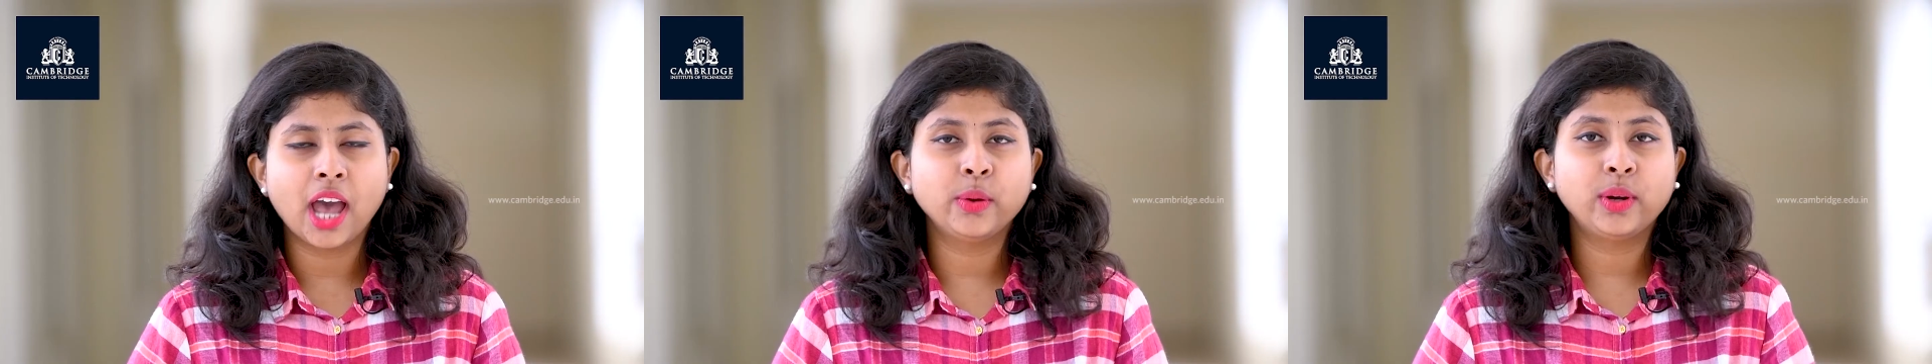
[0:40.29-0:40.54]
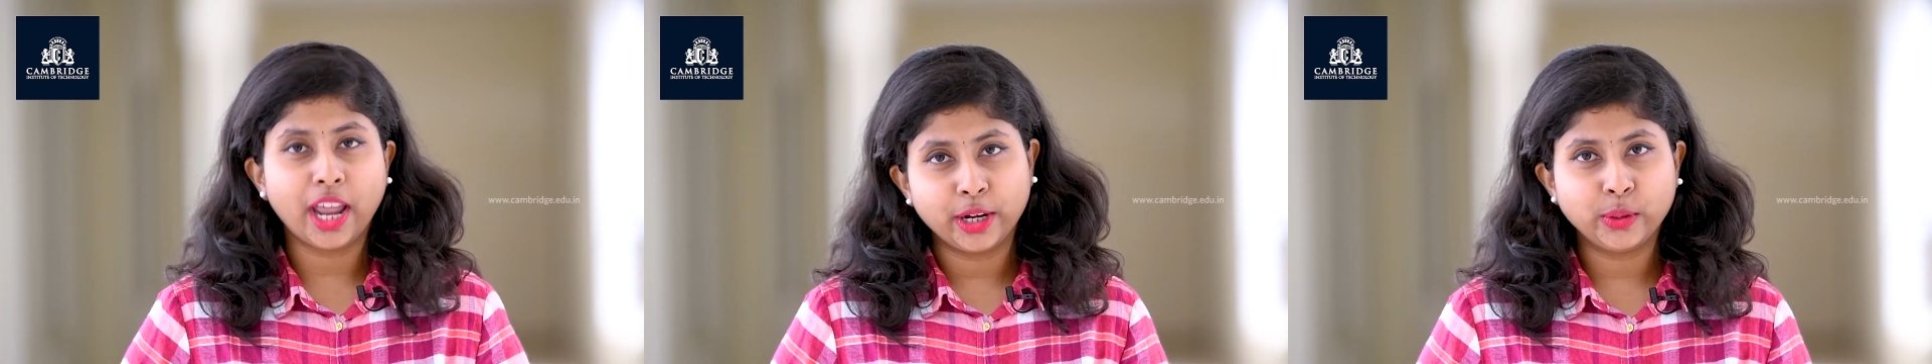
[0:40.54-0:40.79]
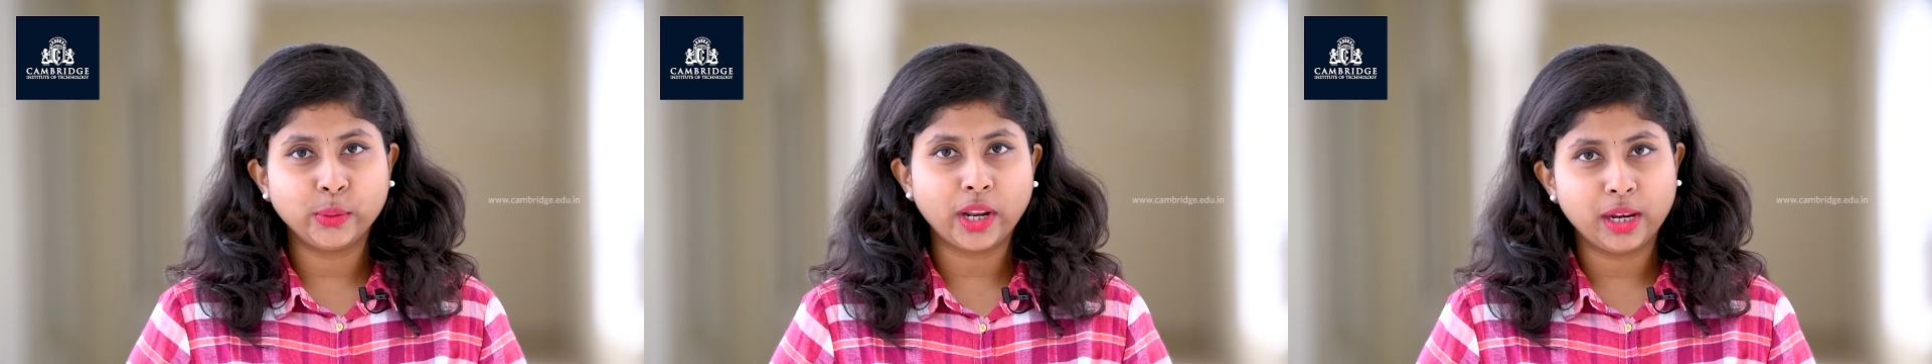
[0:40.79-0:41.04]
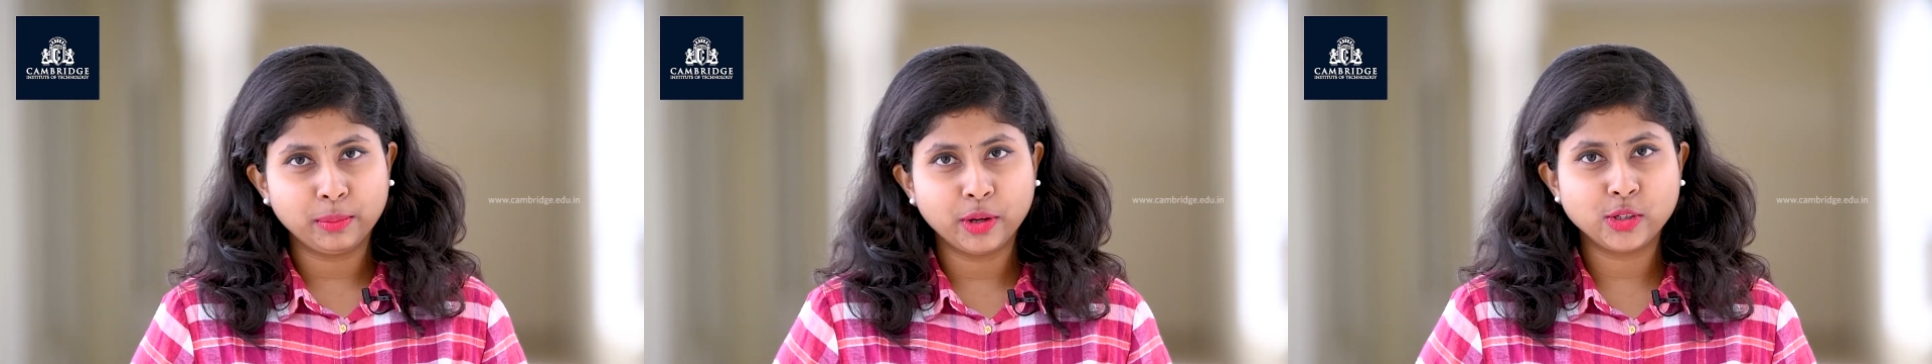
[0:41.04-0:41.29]
would like to
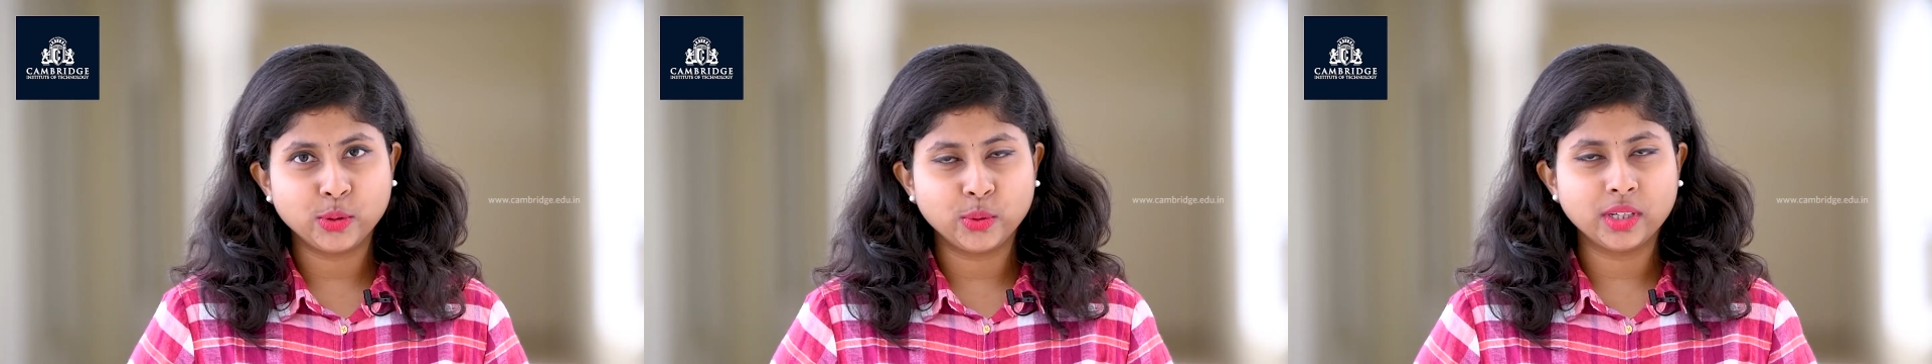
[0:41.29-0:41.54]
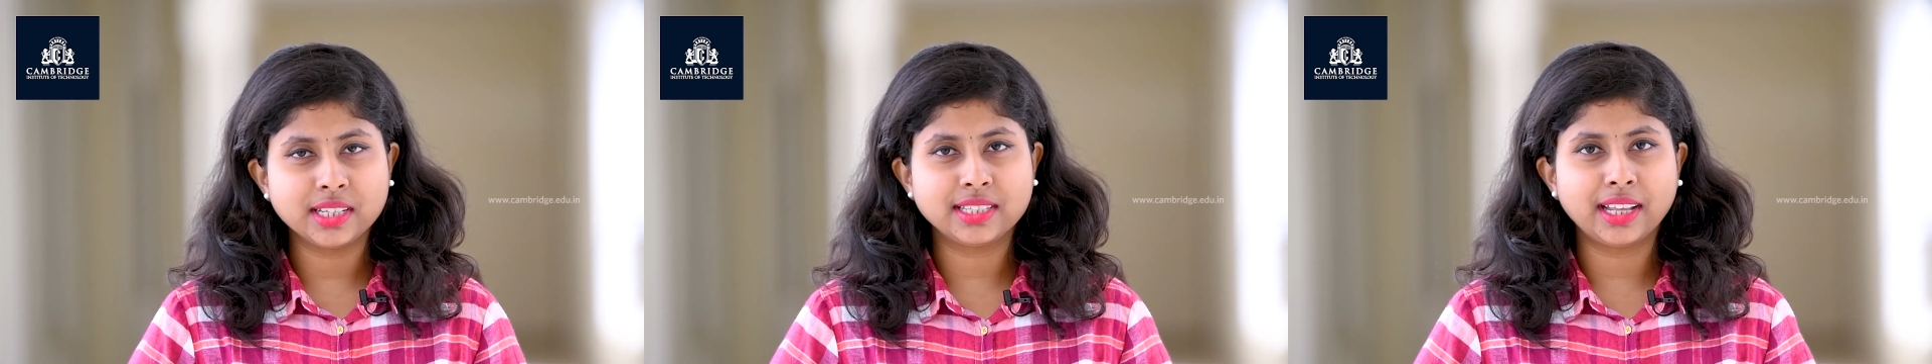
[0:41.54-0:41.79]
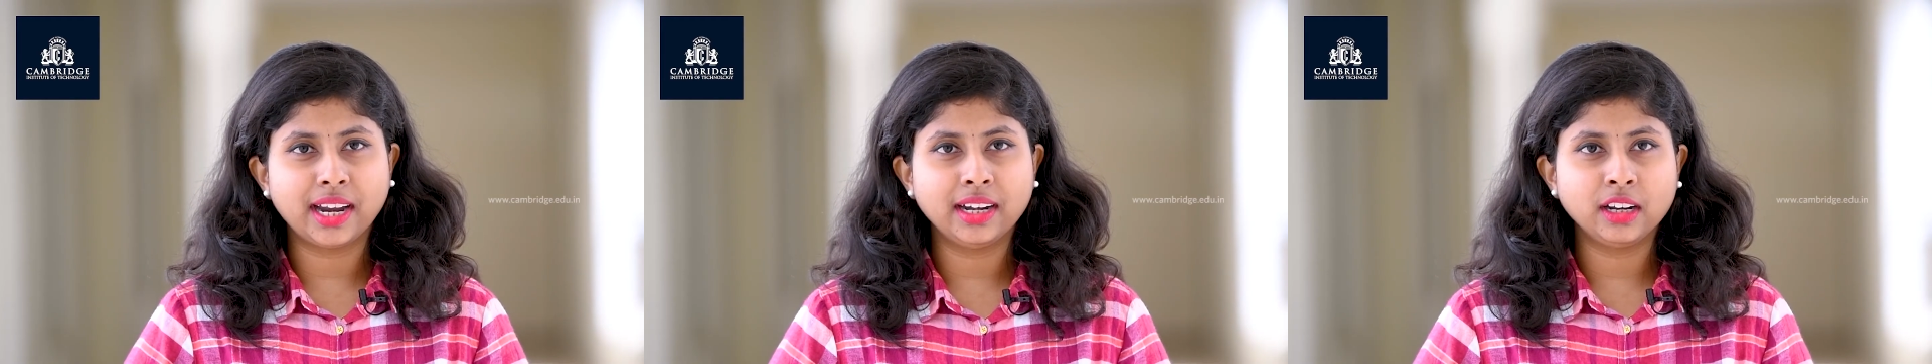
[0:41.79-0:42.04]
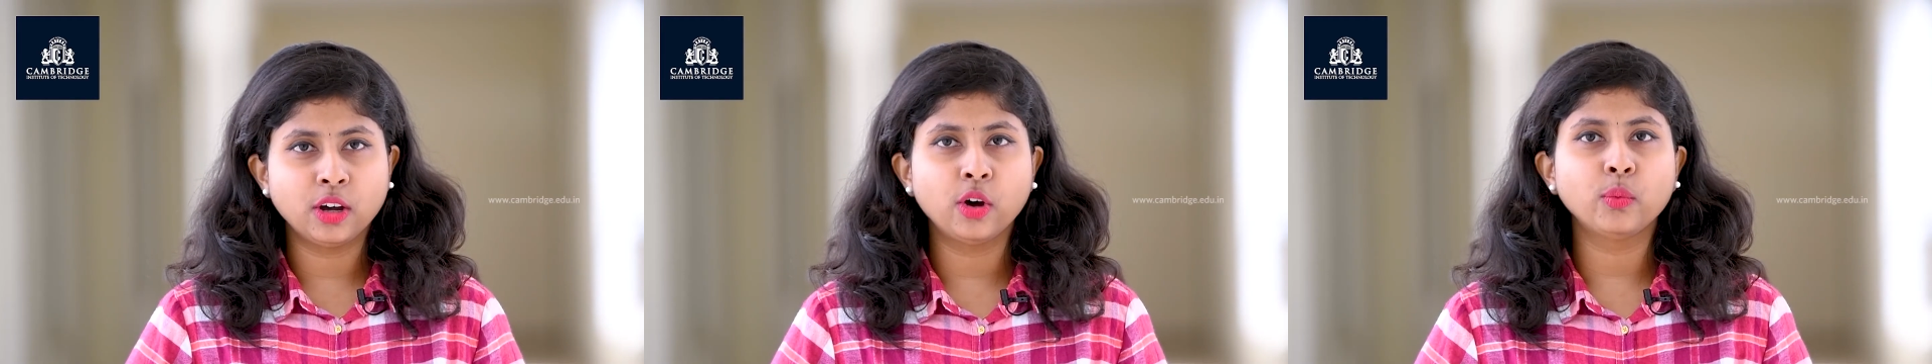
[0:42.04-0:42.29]
tell my juniors
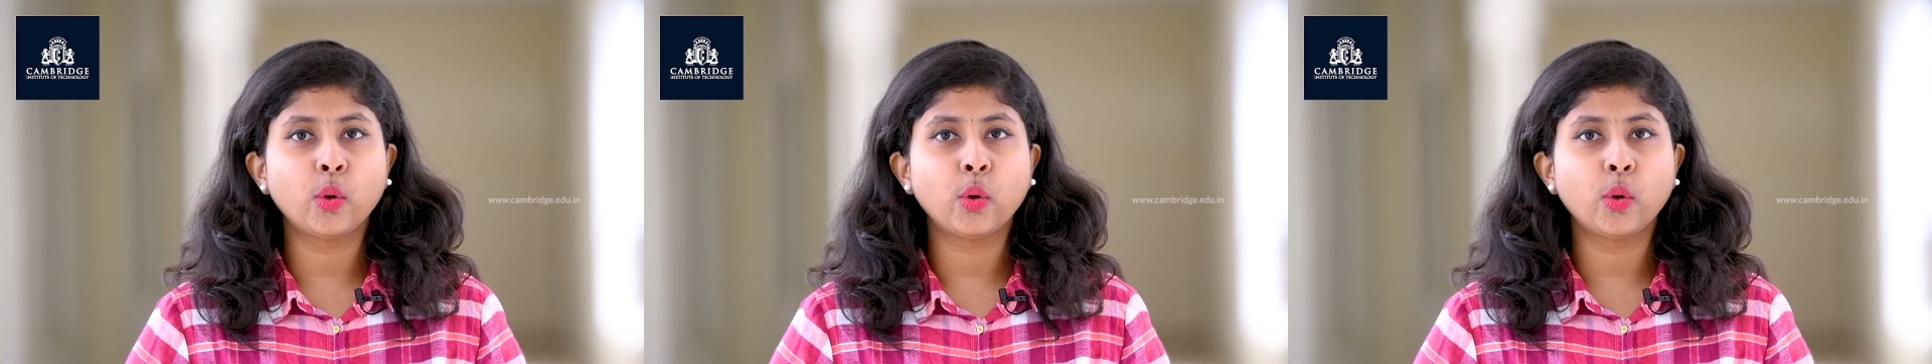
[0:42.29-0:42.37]
that